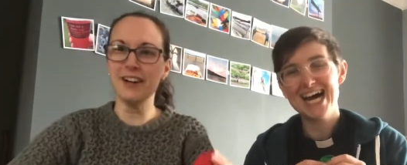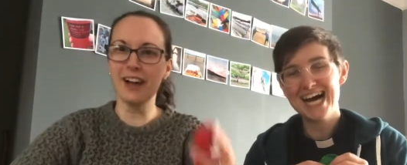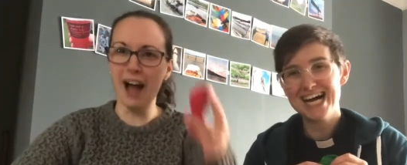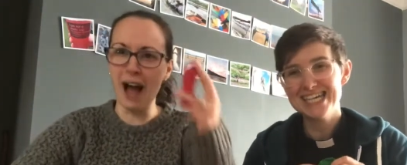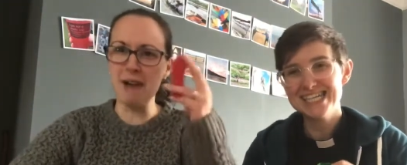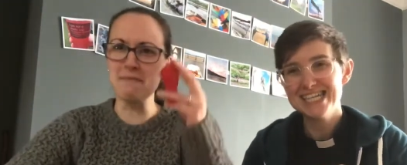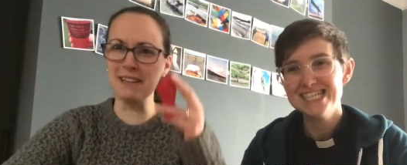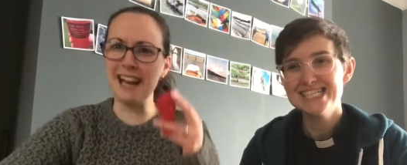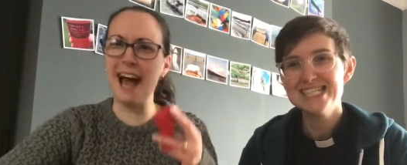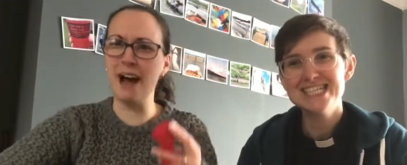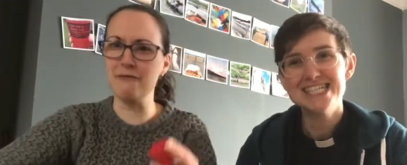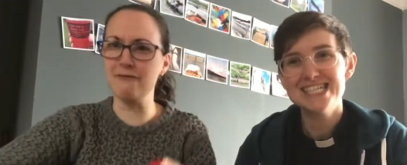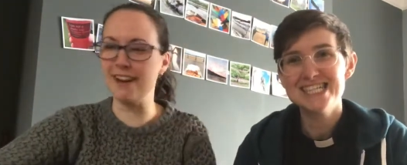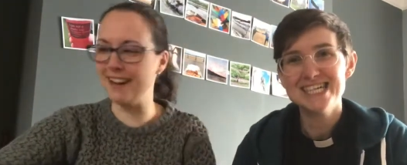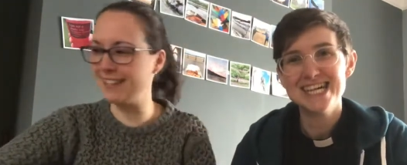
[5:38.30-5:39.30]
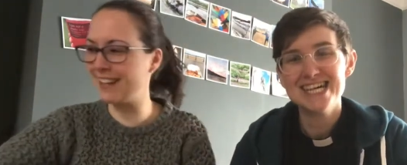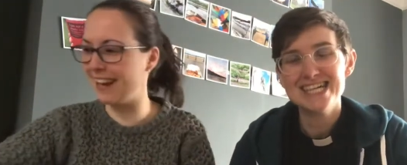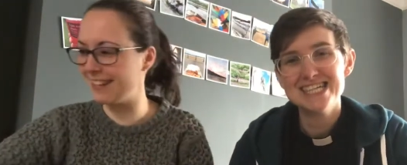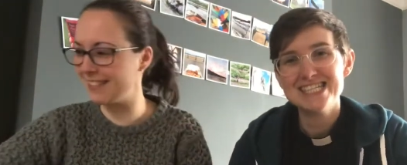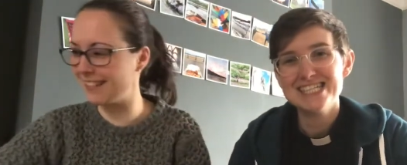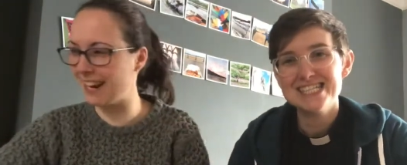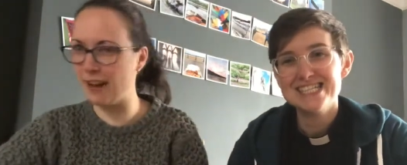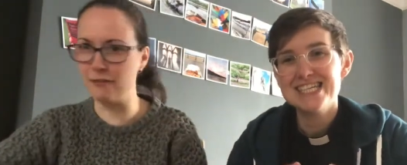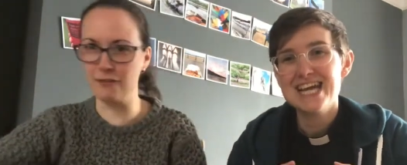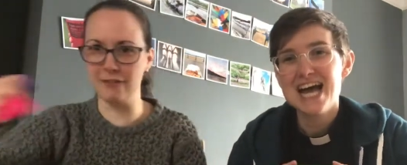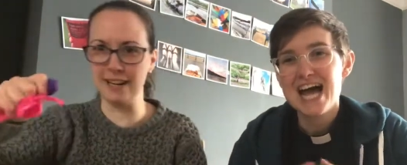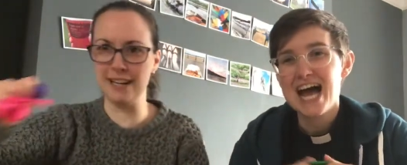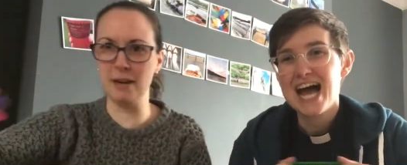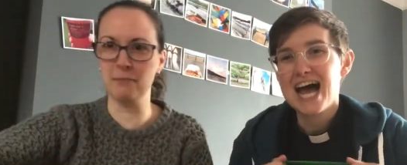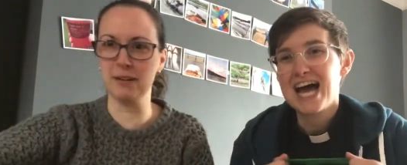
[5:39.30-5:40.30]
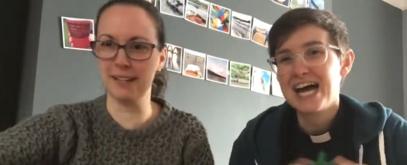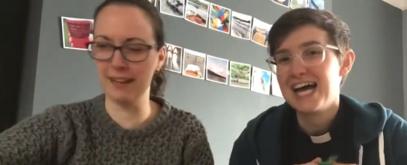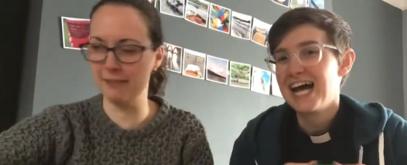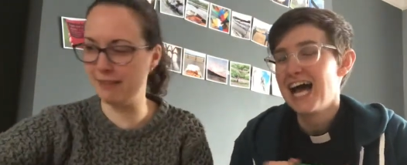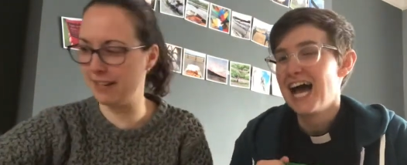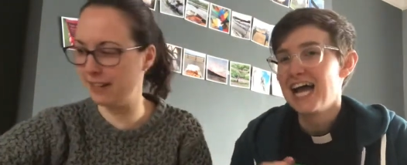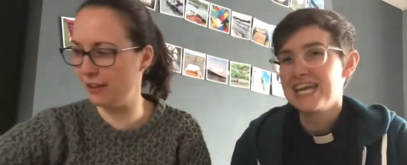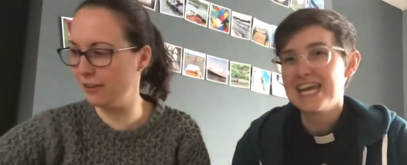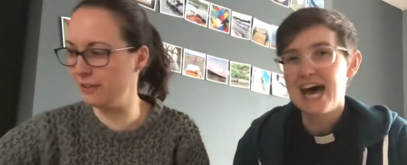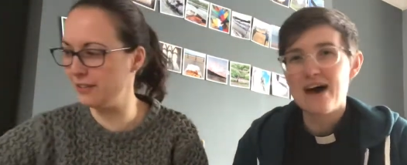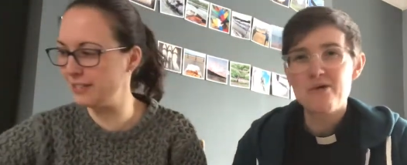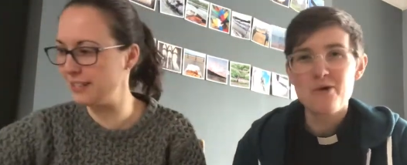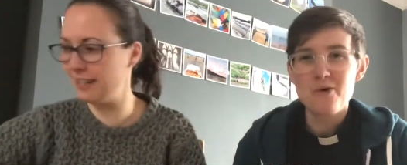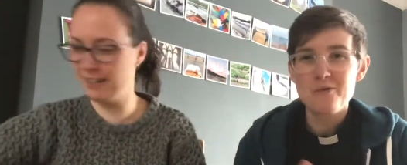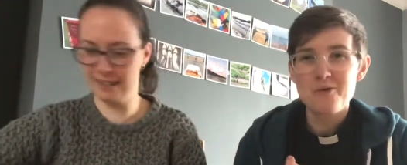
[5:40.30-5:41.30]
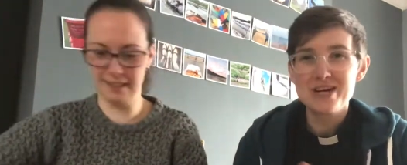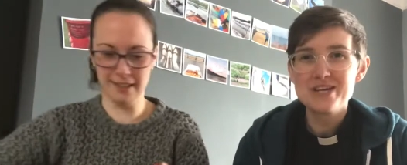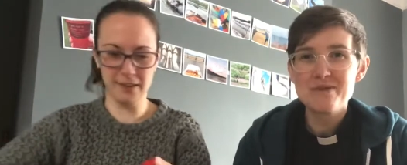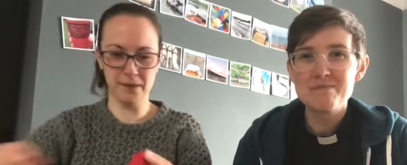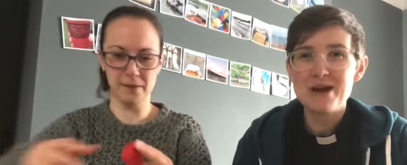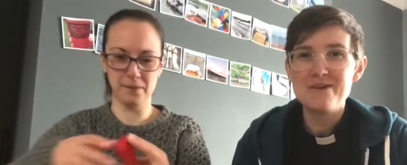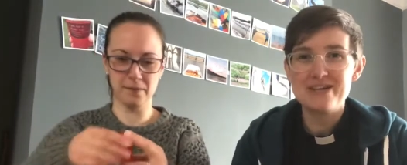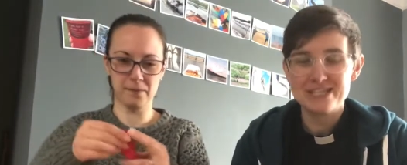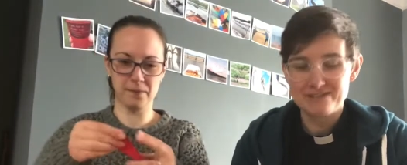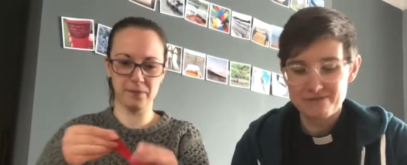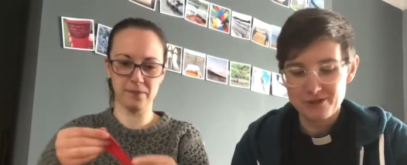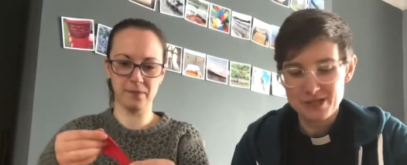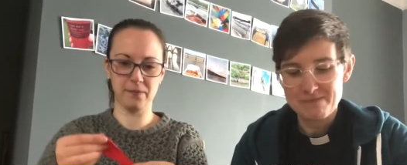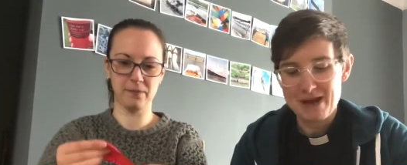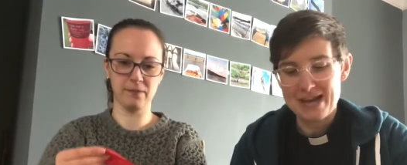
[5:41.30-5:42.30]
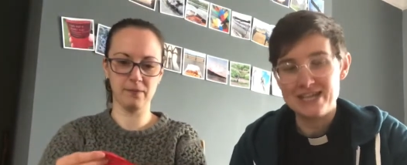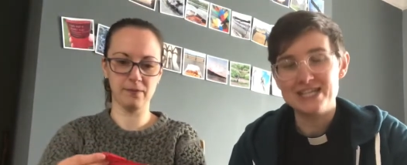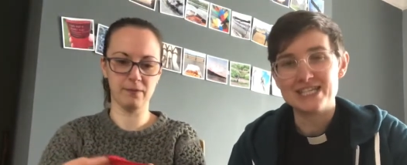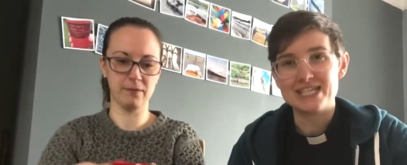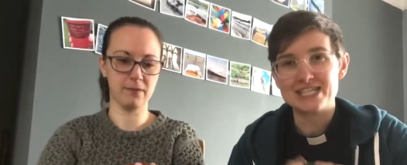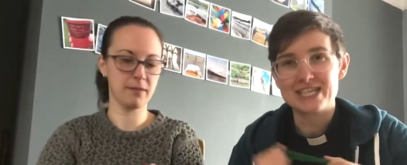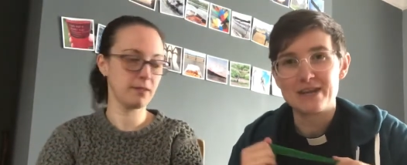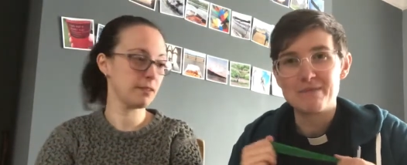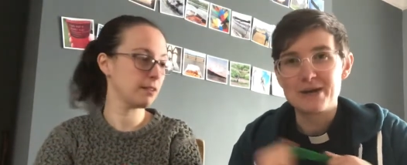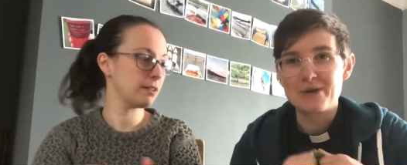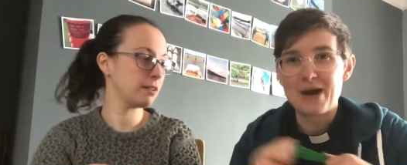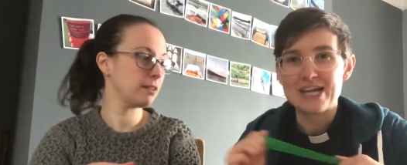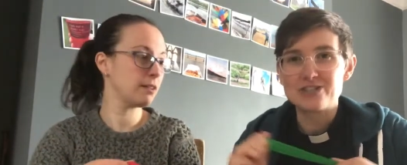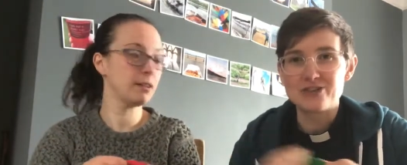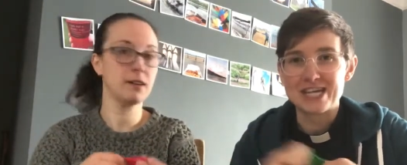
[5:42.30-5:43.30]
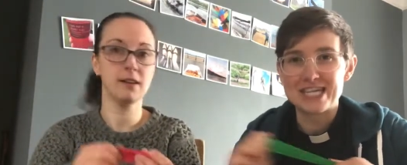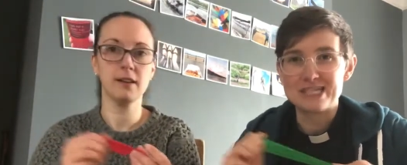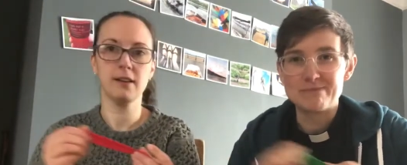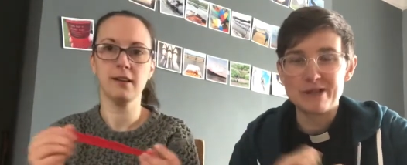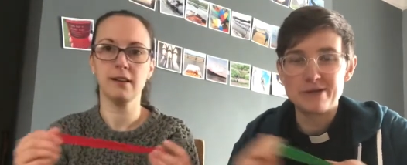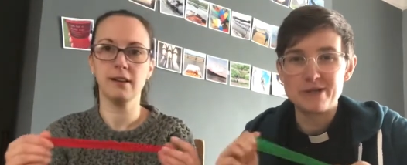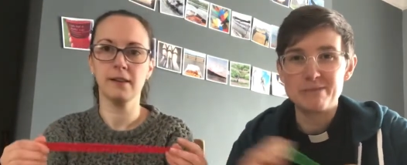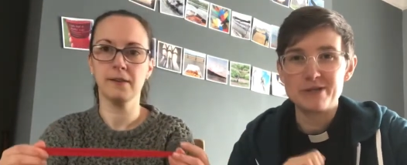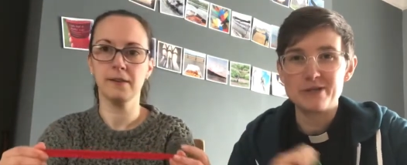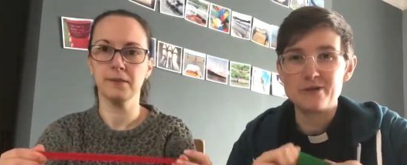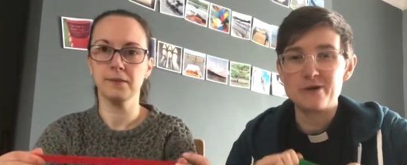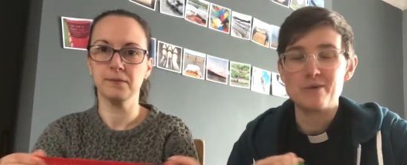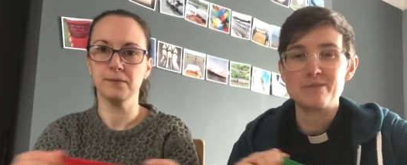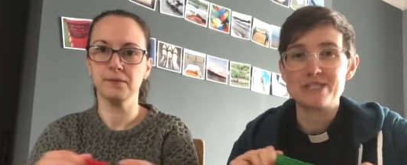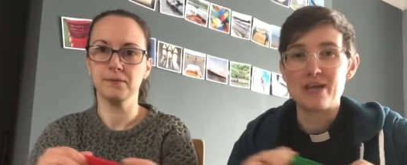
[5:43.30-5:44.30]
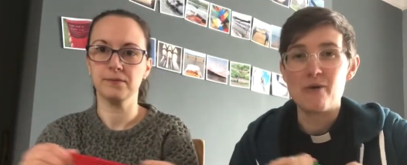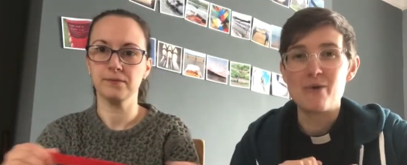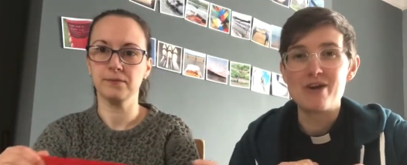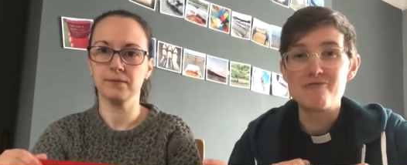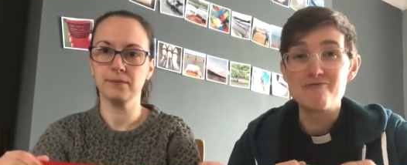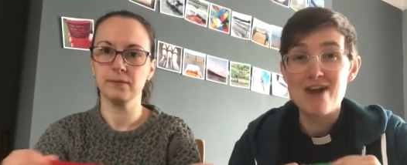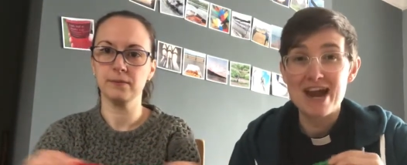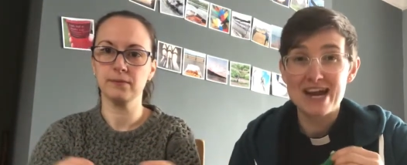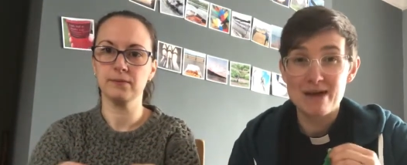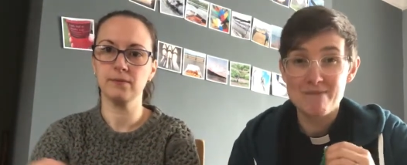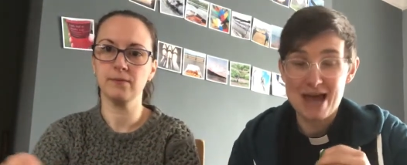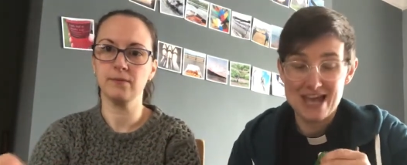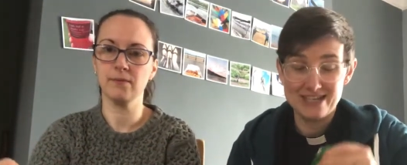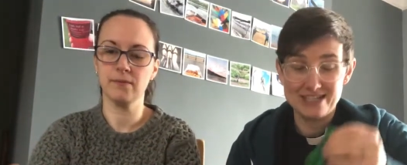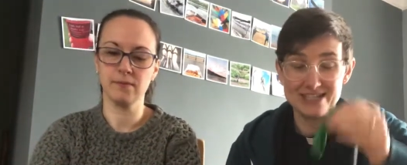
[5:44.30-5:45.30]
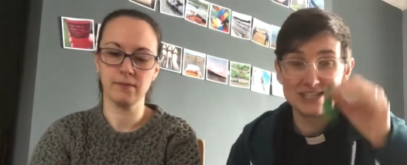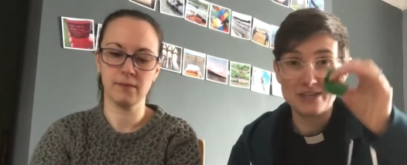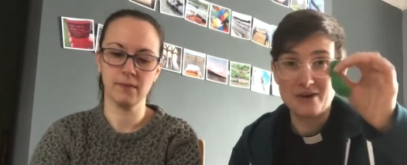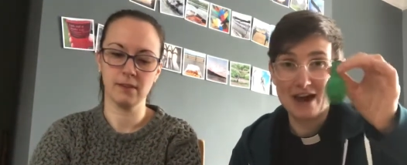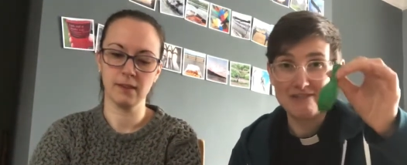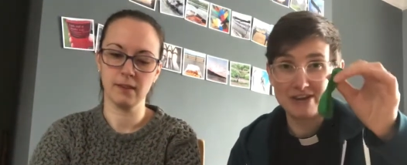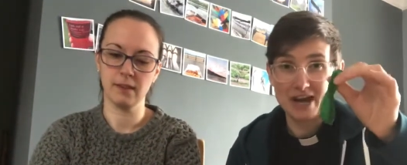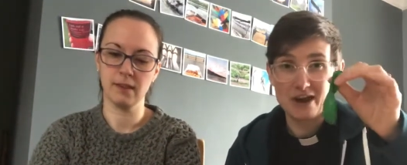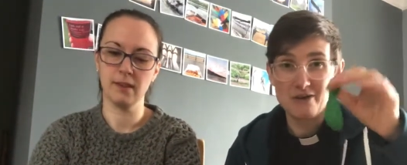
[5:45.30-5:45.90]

Speaker 1: I'm going to have red, Kat's going to have green,
Speaker 2: I'm going to get rid of those. Now, when your boat is fully made, it's going to be quite tricky to blow your balloon up. So we recommend you have a go